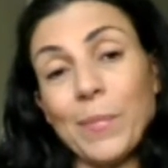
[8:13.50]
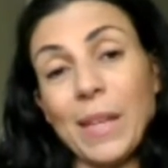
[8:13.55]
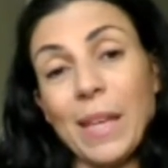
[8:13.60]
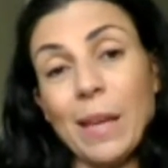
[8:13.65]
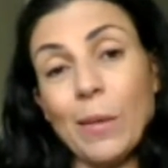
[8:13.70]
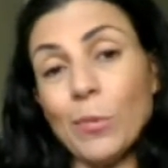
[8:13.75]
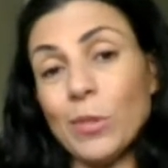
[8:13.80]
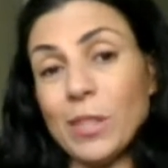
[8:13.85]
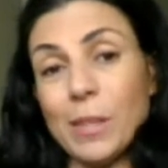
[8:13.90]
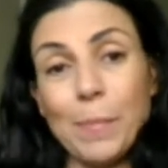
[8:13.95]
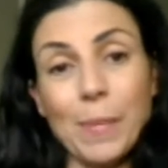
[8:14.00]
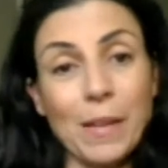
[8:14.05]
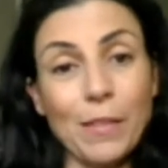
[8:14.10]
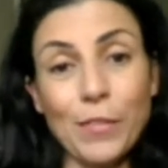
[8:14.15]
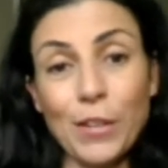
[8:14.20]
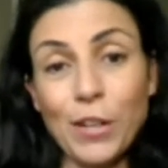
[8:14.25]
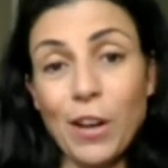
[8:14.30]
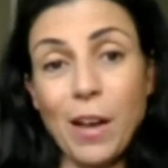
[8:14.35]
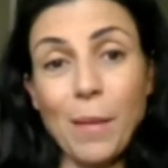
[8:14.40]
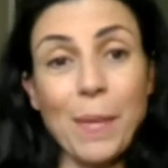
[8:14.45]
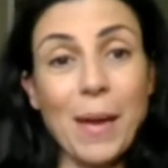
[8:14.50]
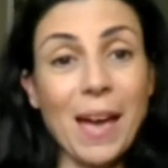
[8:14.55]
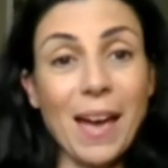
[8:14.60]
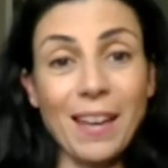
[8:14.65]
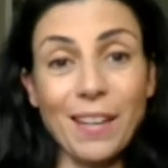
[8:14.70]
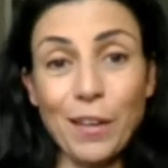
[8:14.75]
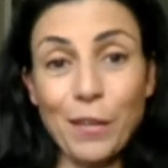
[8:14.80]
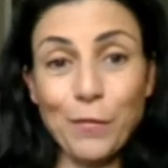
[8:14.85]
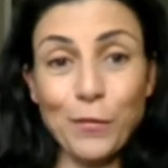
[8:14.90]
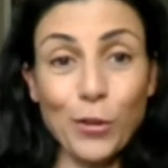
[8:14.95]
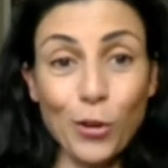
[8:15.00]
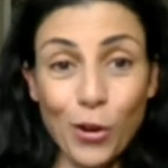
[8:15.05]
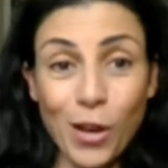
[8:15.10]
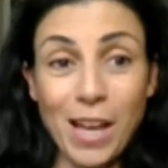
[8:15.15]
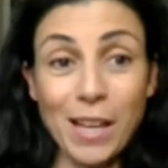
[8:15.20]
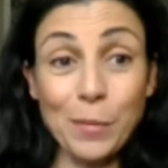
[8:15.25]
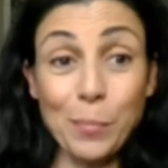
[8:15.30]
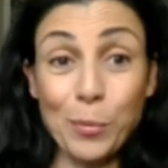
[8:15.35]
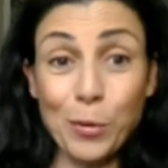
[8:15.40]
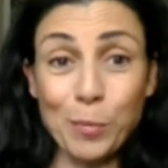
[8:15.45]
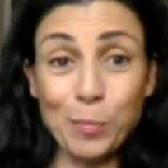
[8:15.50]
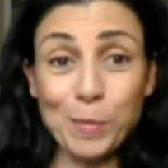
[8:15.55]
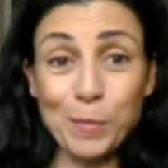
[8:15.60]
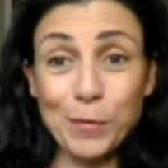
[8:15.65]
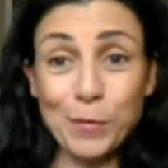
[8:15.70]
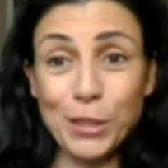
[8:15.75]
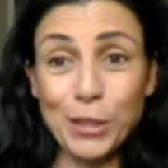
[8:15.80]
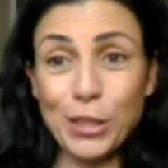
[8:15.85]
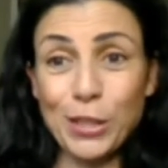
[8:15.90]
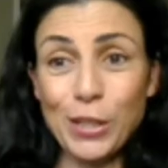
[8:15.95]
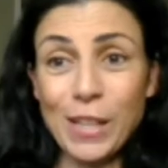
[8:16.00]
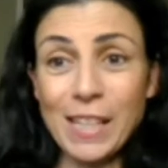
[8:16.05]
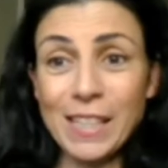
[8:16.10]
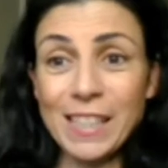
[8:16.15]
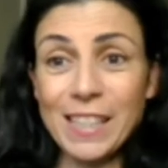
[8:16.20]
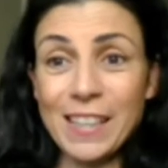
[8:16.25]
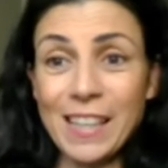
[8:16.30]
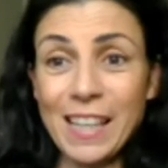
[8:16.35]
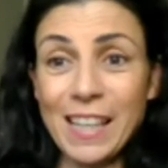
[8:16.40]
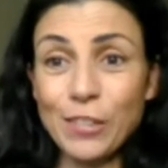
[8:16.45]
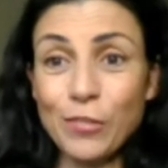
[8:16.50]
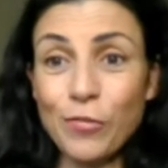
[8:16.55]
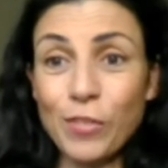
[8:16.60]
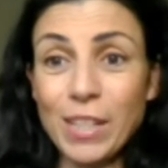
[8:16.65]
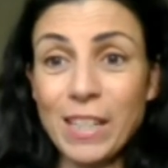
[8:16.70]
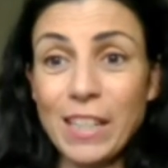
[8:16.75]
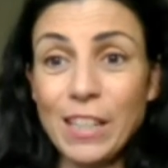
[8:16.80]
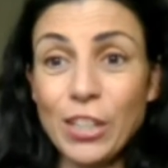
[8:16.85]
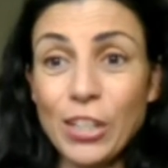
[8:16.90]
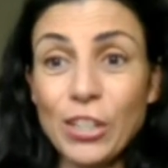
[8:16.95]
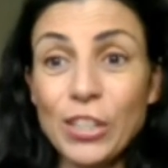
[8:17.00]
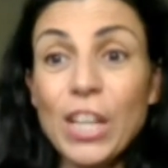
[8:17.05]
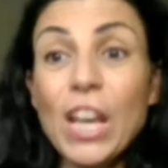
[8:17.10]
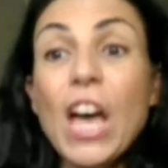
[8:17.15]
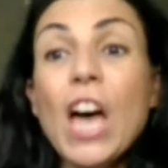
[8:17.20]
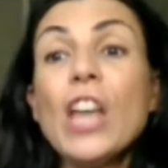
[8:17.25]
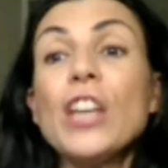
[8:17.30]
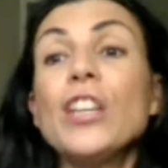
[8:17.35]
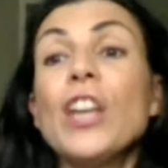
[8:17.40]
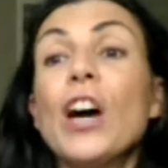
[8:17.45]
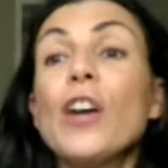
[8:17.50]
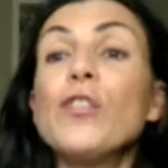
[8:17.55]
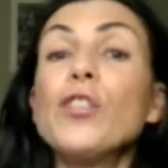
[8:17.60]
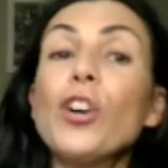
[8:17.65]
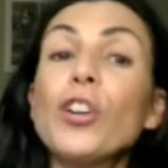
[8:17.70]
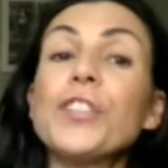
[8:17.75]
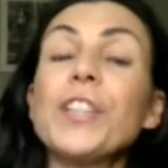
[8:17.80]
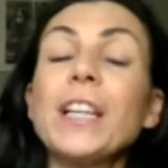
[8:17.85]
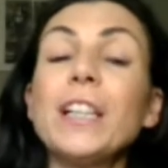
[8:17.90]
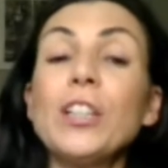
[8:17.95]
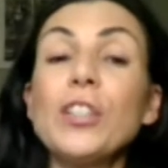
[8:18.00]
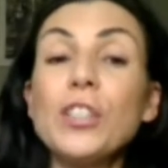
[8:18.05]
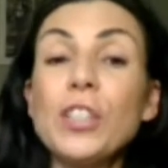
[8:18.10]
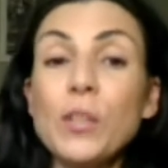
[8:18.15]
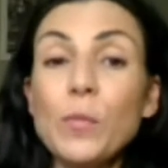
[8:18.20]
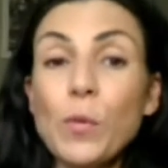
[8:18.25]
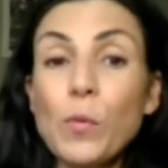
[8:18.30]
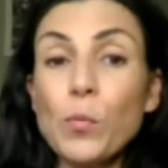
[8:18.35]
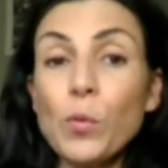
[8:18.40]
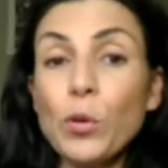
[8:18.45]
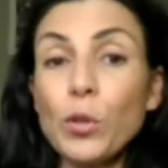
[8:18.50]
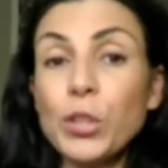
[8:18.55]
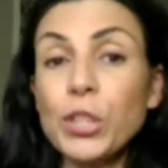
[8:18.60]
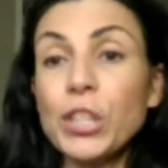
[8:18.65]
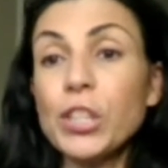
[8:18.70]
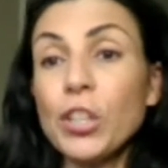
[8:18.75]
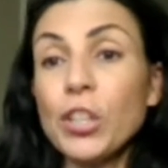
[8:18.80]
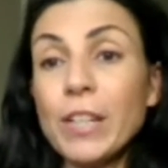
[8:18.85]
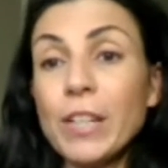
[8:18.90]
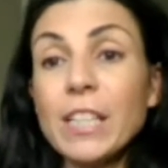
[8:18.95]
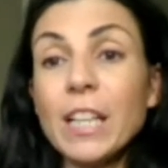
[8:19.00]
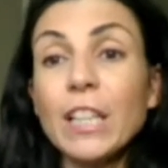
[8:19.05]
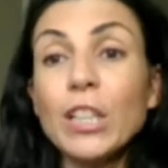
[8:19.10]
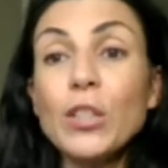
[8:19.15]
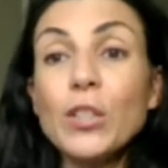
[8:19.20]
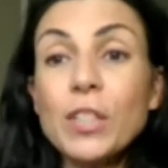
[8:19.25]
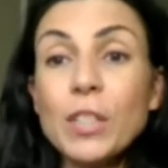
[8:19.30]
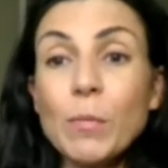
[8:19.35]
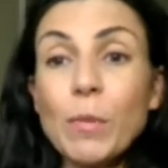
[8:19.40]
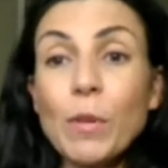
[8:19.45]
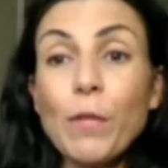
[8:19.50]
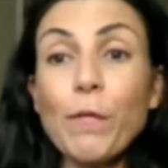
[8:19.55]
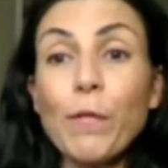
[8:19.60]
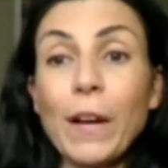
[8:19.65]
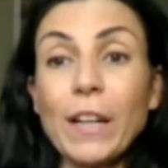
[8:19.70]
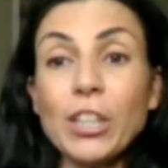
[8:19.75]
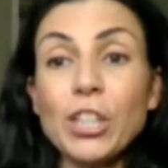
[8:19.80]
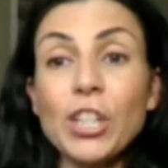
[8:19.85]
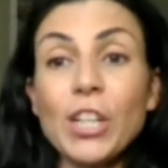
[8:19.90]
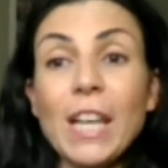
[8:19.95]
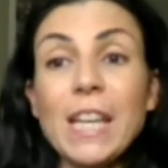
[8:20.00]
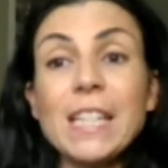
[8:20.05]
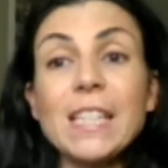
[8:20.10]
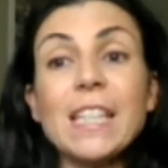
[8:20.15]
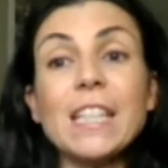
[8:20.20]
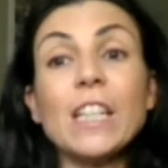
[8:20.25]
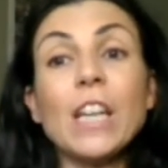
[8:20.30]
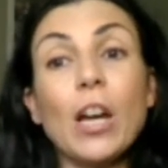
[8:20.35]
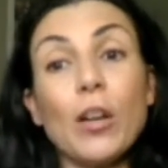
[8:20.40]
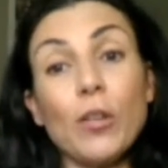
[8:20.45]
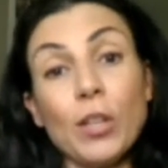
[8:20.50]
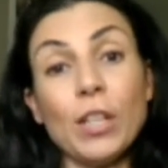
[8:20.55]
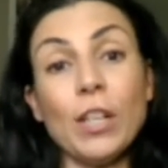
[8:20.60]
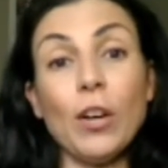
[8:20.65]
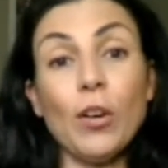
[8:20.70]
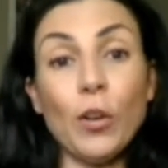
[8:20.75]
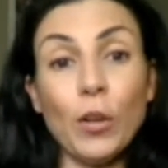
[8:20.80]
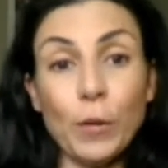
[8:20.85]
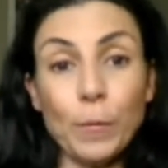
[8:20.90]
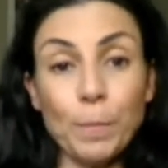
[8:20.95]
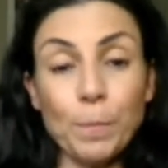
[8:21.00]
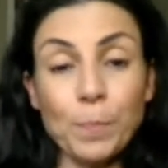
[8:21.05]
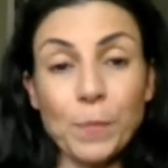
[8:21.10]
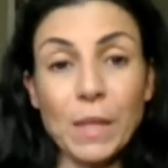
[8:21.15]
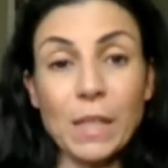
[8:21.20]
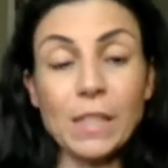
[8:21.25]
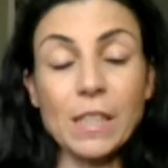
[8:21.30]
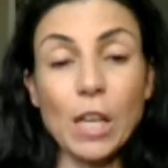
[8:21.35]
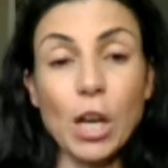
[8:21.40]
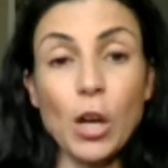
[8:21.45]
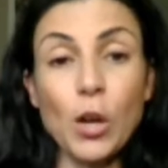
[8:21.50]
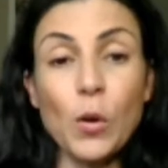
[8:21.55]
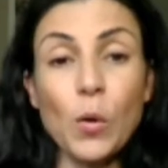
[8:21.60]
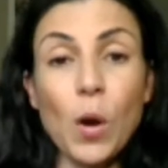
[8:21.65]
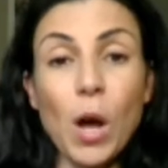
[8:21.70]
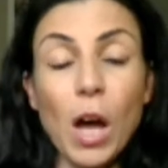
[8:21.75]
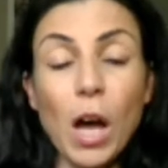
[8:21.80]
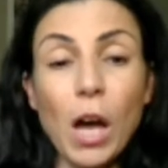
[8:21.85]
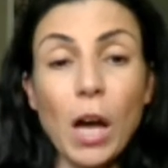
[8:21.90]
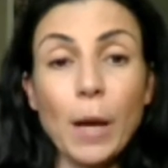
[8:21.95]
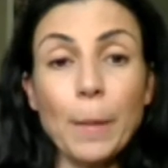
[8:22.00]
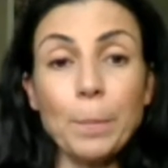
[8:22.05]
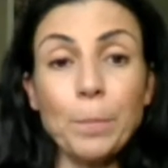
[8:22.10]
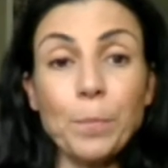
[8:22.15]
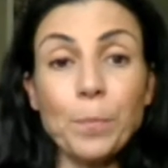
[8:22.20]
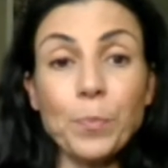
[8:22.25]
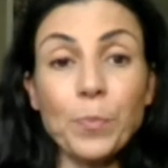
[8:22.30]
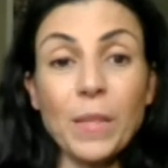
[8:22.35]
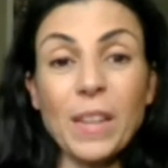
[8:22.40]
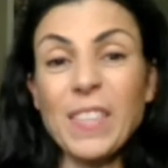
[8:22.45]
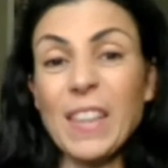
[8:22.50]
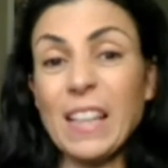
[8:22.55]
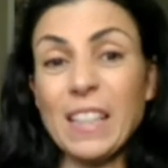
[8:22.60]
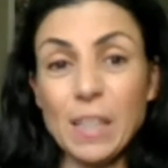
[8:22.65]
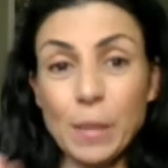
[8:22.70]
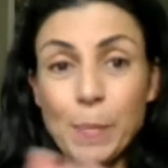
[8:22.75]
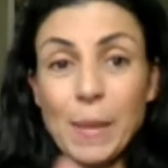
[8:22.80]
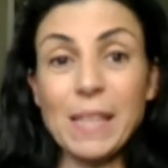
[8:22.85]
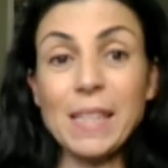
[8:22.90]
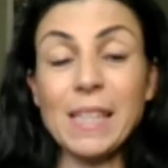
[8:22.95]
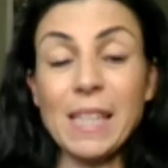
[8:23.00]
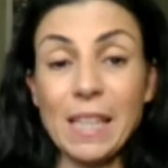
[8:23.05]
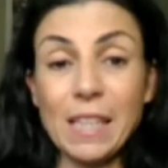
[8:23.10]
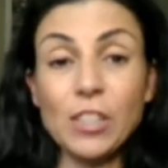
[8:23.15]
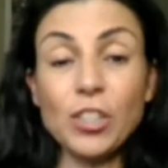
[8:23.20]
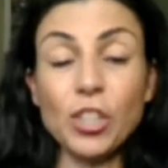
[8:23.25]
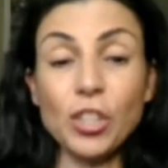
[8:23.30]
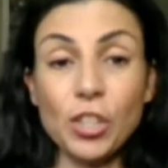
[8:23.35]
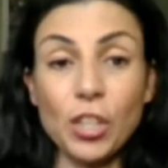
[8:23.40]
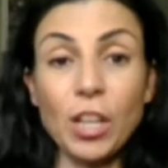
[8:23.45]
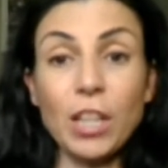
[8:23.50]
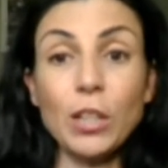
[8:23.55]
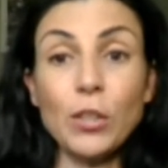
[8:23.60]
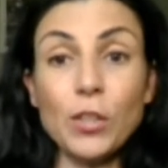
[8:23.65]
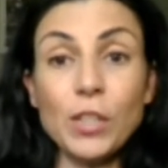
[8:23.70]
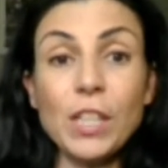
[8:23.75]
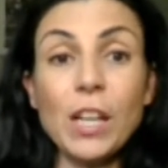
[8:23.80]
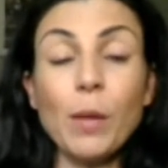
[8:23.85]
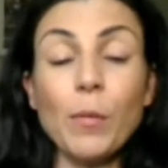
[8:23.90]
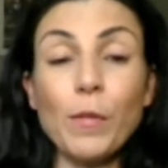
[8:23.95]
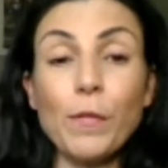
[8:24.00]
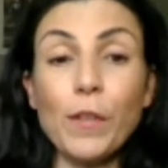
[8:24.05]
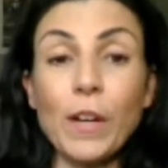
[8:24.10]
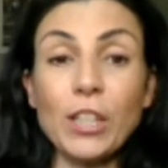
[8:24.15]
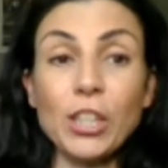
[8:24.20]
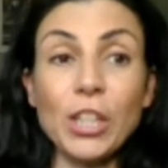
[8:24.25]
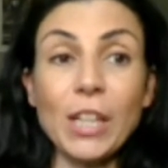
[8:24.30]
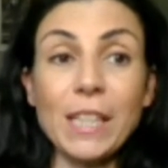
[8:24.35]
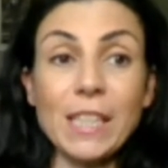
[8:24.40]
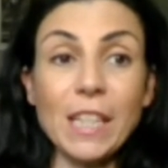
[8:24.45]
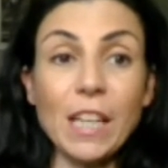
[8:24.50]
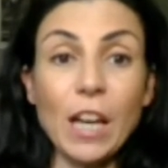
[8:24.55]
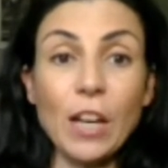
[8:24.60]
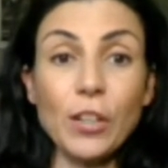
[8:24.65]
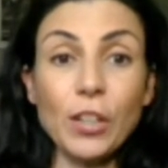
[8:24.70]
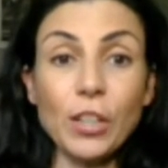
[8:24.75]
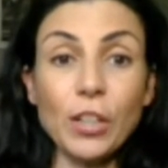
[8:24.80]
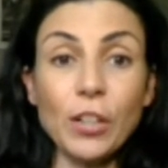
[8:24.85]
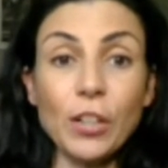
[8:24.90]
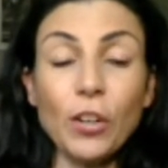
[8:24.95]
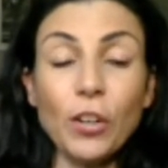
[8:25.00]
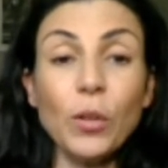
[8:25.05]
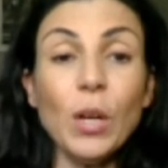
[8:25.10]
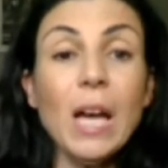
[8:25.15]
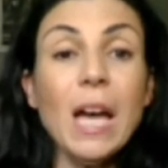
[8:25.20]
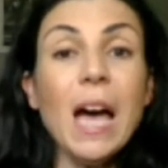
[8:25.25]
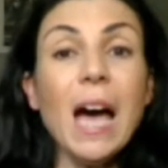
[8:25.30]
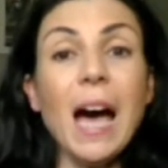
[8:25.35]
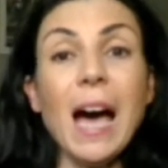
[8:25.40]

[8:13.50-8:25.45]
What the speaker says: it was a bit of a nightmare, and I've not had a problem for 2 years. So that's really good. No, not diluted with water. Sorry, dilute it with fractionated coconut oil. So that's the best thing, is just dilute it up with fractionated coconut oil.